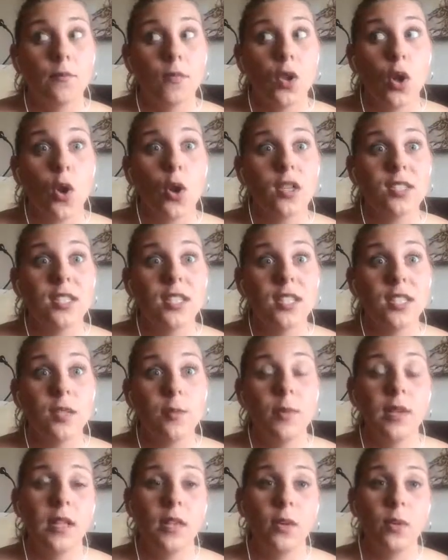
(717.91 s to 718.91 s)
causes it to
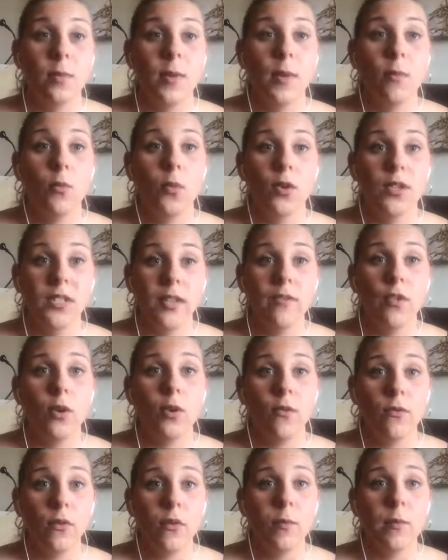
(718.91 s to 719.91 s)
be a little bit more
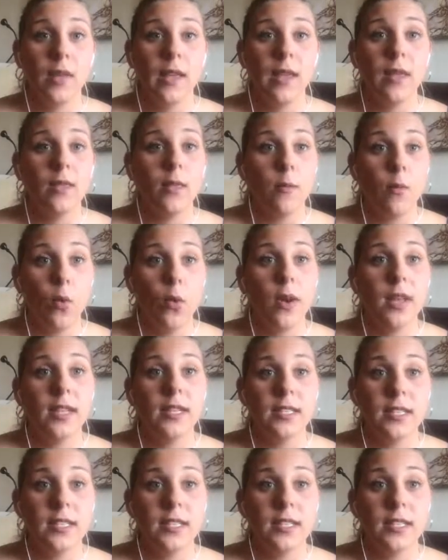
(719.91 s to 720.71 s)
difficult for me in the morning